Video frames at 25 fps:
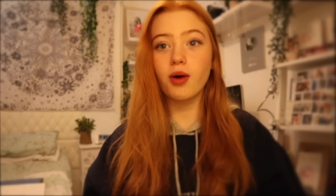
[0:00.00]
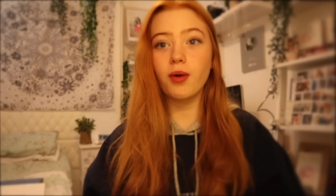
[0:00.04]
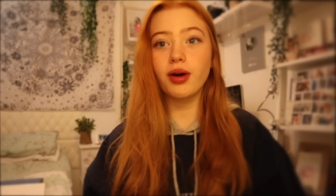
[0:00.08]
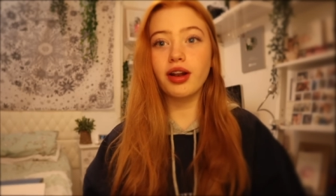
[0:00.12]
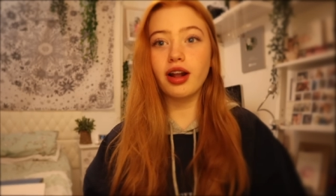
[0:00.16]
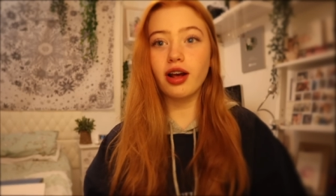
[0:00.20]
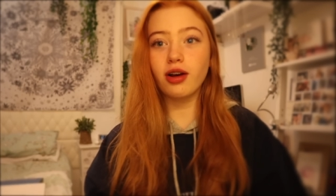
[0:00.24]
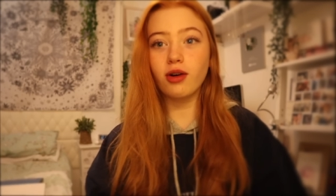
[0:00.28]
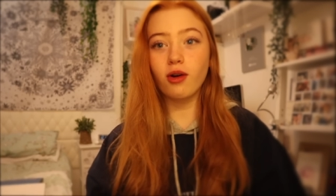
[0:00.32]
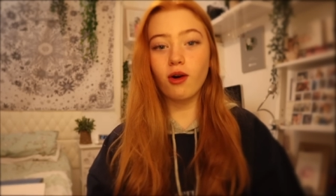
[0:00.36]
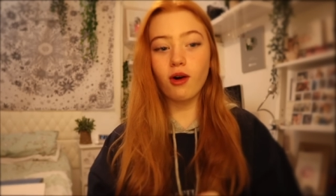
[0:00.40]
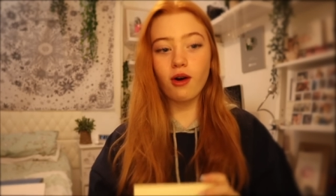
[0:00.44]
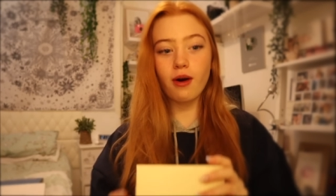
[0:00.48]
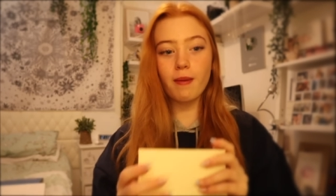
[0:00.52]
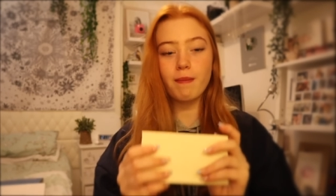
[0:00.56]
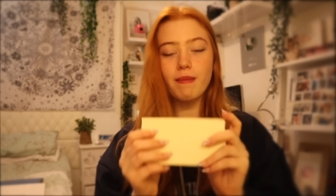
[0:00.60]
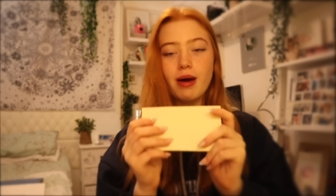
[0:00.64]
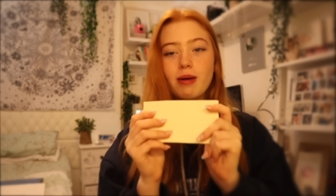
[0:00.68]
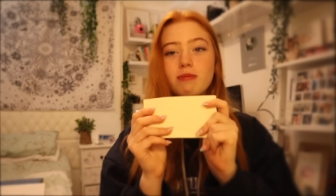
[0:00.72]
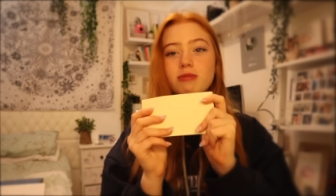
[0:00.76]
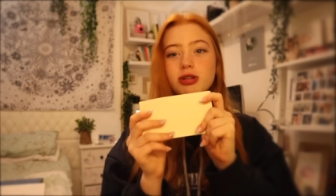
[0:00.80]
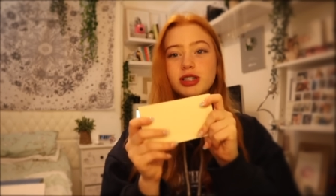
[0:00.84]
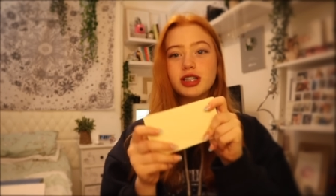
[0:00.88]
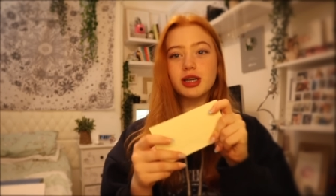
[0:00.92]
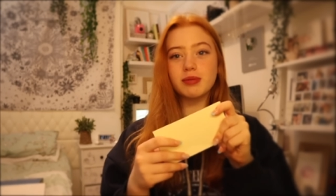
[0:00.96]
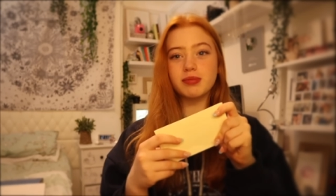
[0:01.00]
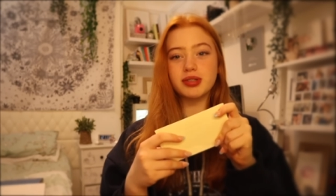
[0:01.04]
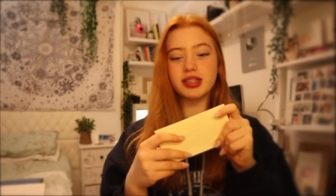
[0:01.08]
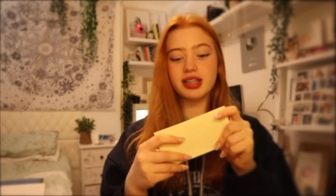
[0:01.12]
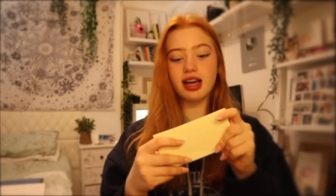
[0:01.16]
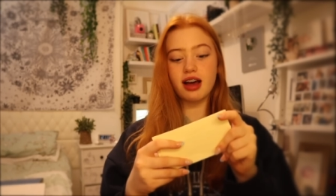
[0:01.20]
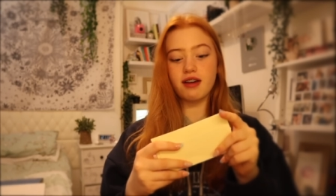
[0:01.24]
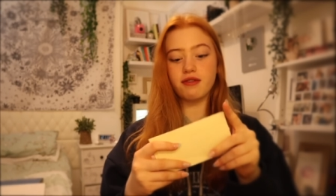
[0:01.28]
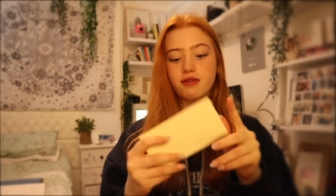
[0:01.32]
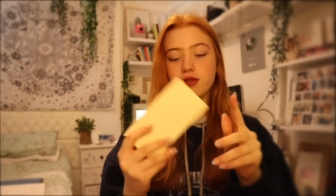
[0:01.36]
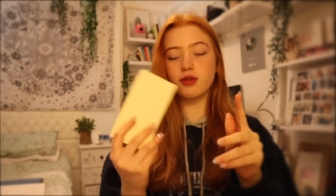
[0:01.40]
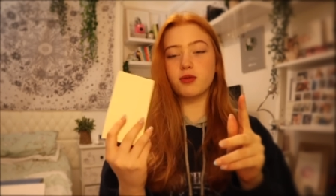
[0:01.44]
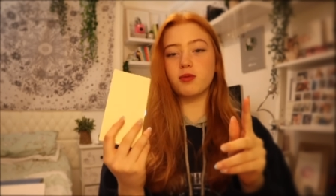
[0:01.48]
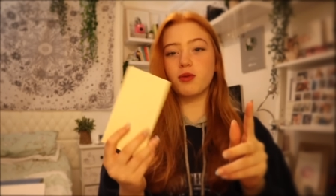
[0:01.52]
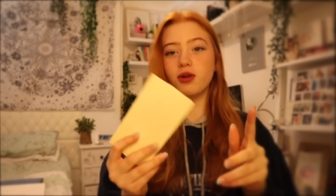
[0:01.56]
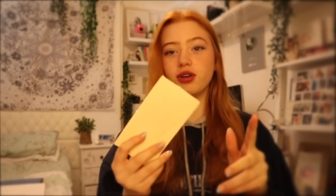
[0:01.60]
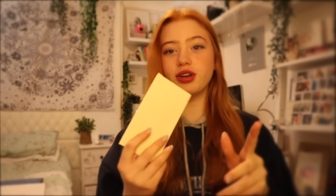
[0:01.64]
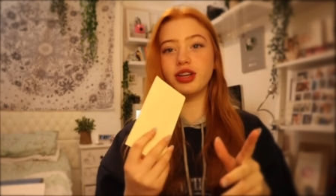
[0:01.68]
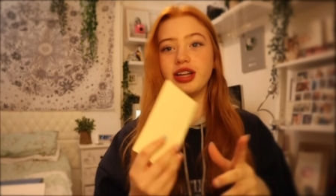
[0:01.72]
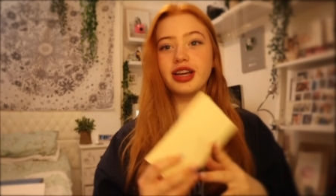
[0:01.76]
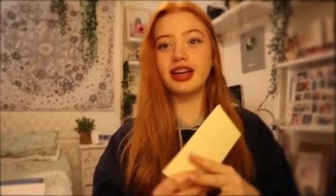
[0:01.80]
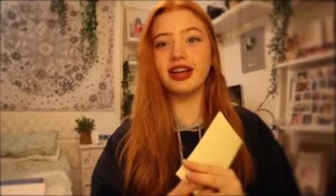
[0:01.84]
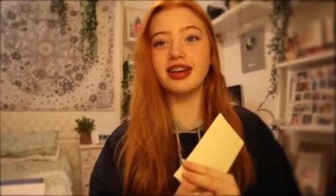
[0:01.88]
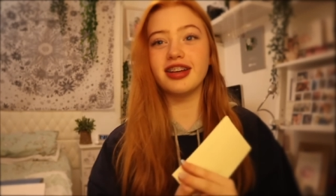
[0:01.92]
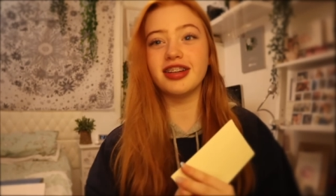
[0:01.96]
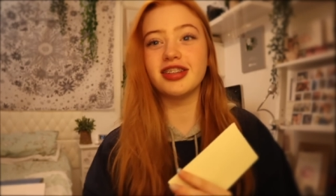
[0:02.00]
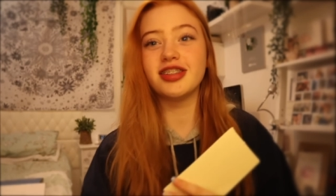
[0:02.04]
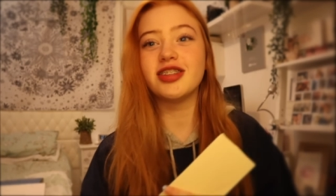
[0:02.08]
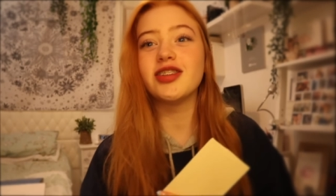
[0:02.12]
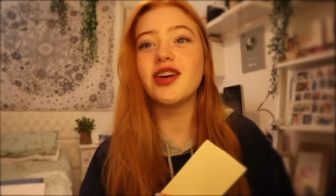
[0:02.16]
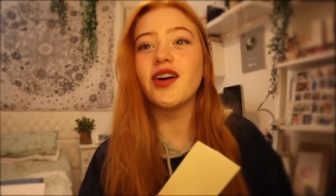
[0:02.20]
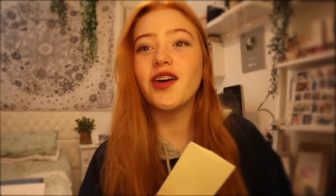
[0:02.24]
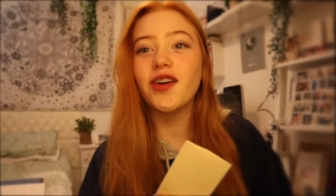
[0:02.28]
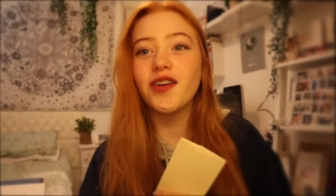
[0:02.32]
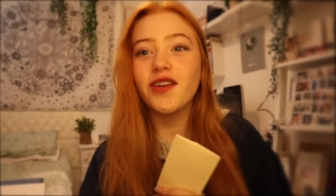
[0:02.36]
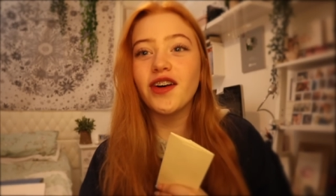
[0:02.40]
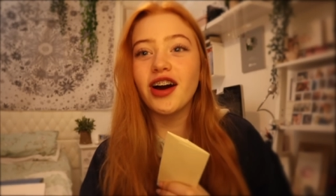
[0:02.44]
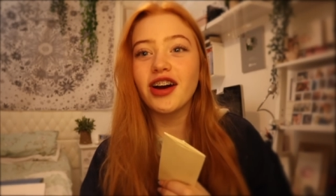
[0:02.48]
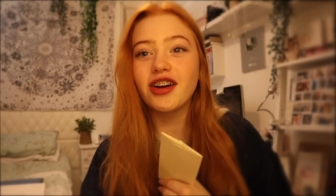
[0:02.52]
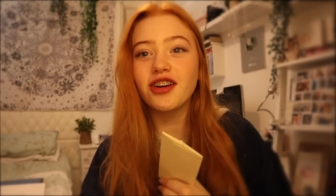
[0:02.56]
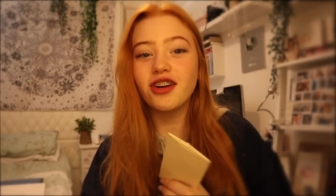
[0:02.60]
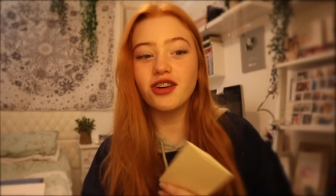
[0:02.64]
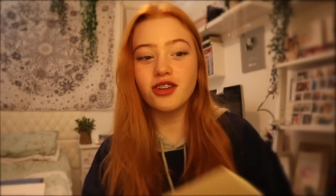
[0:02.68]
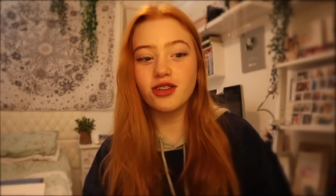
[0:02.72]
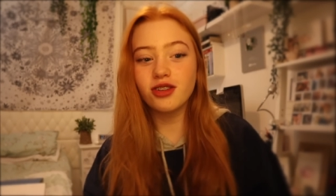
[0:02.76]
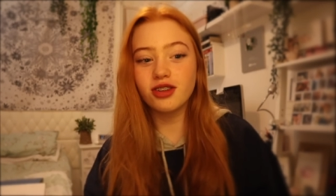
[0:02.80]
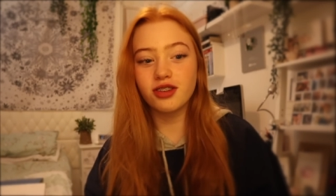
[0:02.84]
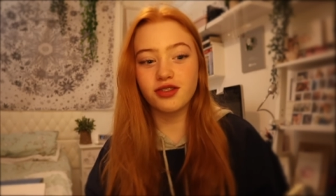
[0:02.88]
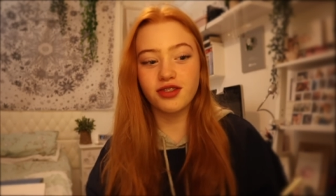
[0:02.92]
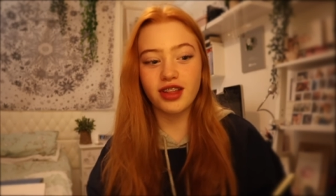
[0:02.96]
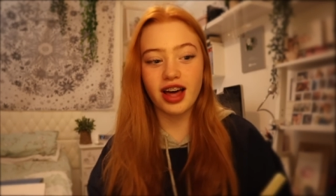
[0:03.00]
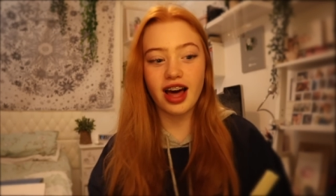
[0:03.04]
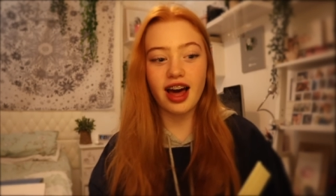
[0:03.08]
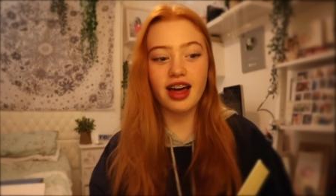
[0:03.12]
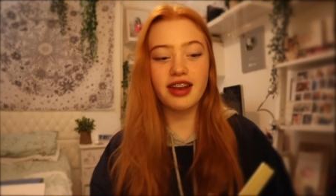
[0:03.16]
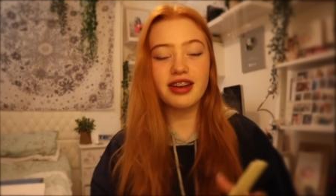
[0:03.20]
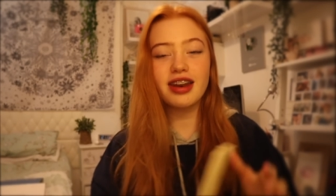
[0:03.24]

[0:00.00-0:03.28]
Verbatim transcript: And I got a membership to that for one year. So I got all of that.